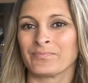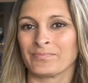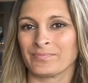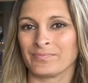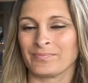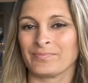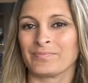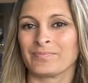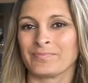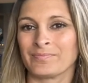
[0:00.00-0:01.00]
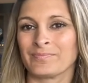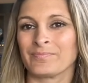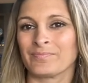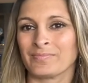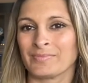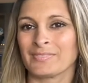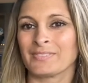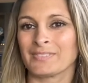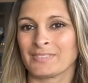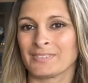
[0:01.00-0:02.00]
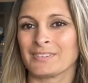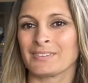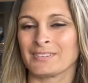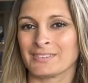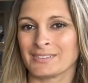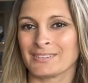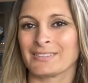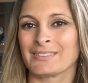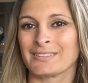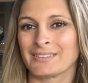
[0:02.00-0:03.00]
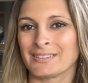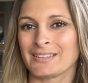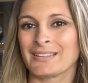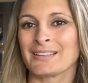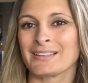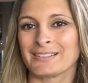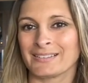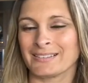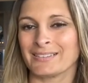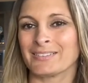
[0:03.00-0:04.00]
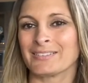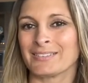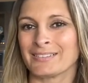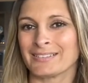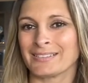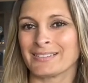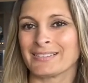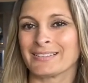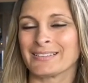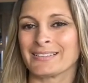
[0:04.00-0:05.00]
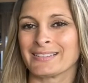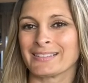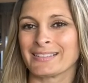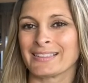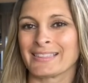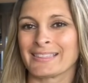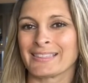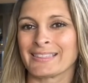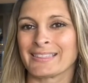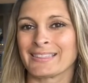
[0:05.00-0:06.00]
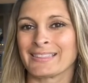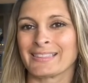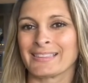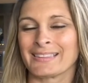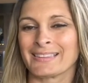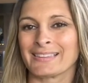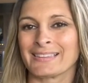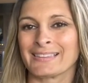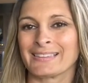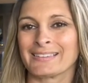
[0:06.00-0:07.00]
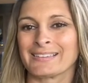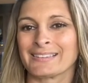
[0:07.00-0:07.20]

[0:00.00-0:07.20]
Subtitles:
(not speaking)